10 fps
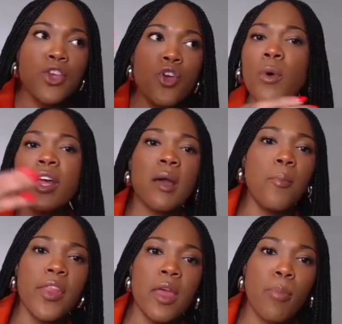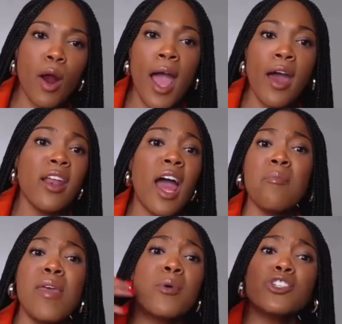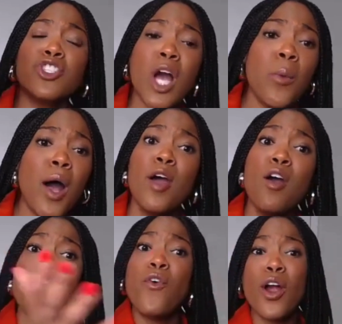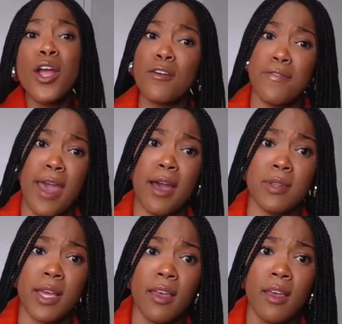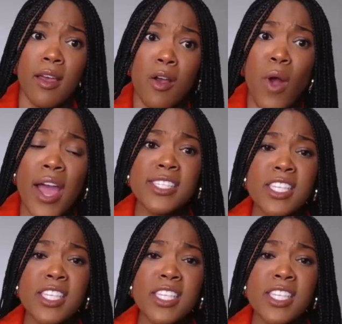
Like you don't want to completely burn out and not be able to show up for your family, right?